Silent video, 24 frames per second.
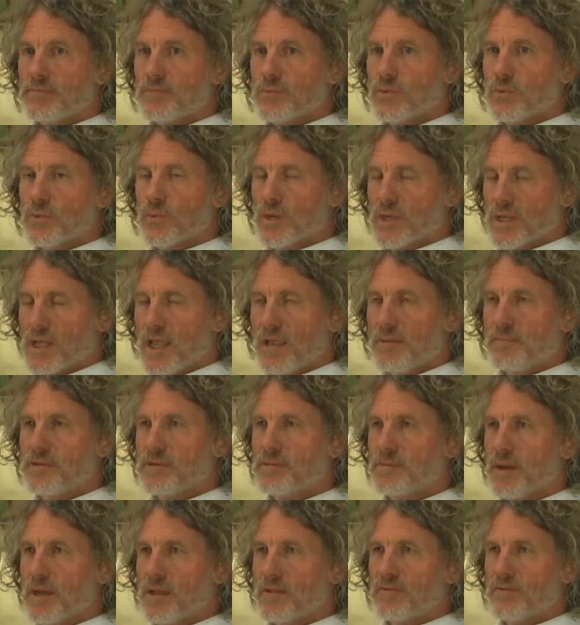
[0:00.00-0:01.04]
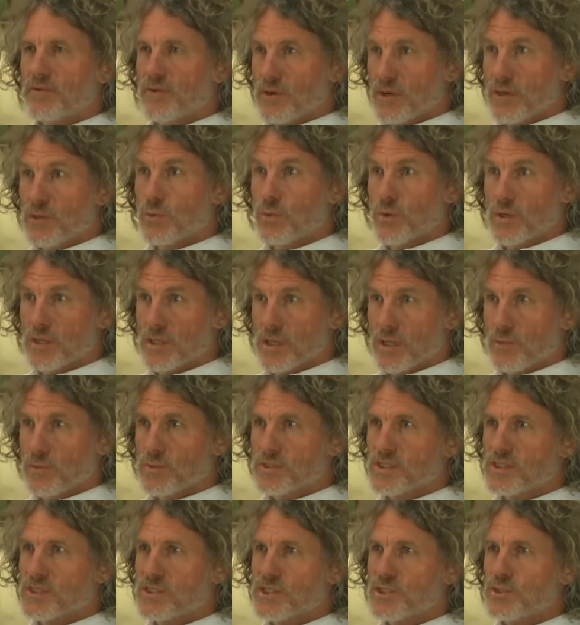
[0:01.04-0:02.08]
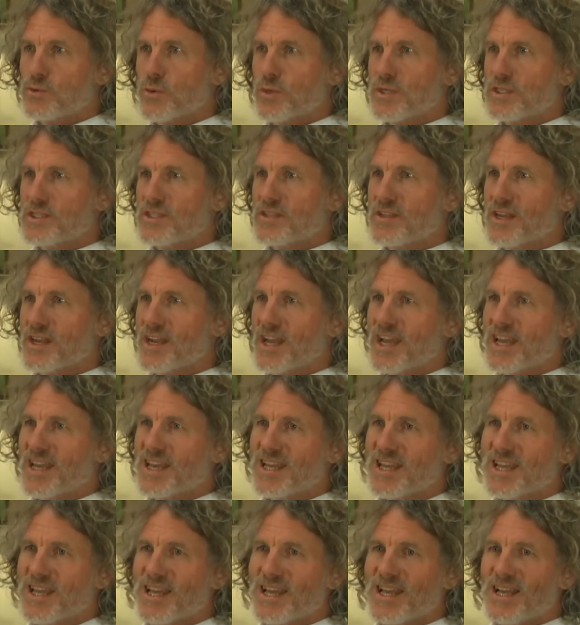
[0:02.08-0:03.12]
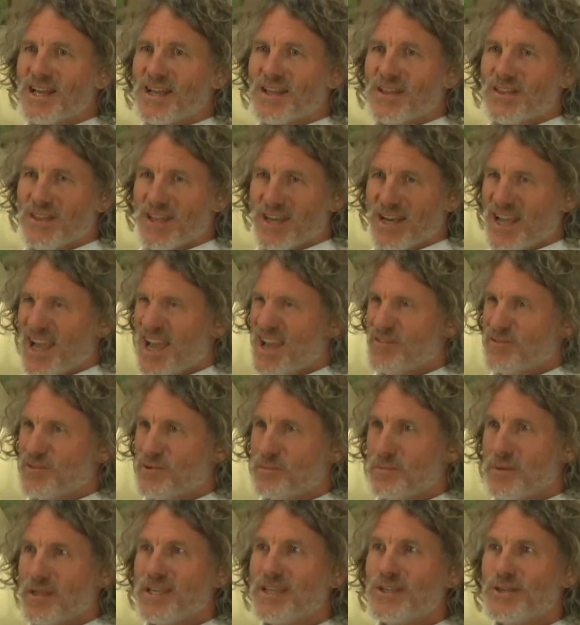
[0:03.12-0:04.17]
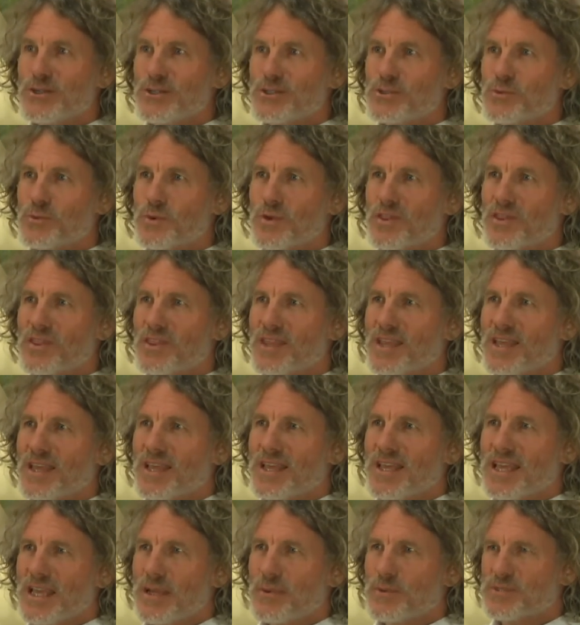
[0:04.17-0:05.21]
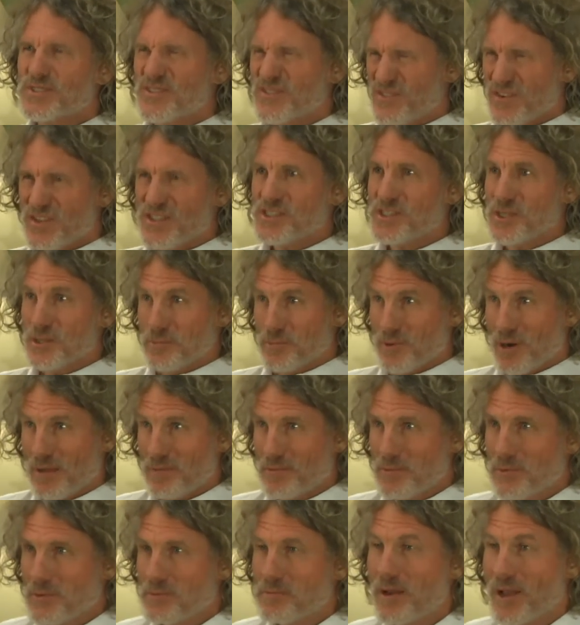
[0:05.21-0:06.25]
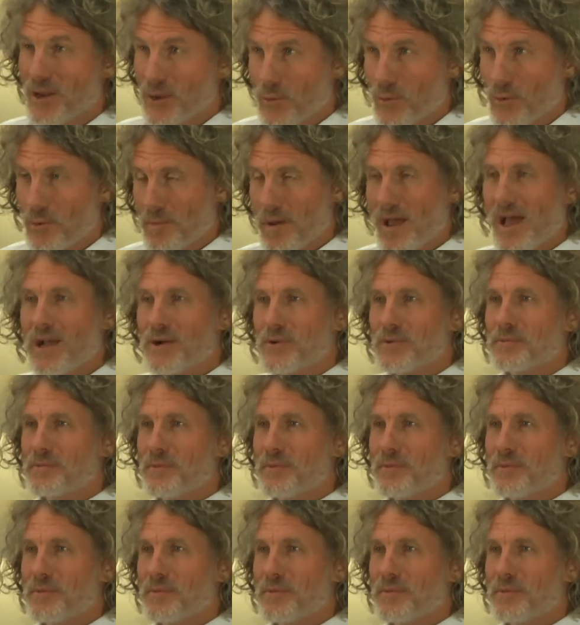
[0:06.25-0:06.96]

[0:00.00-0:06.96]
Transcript: what came to mind very quickly was a situation that I had for many years it was a physical problem with my lower back, with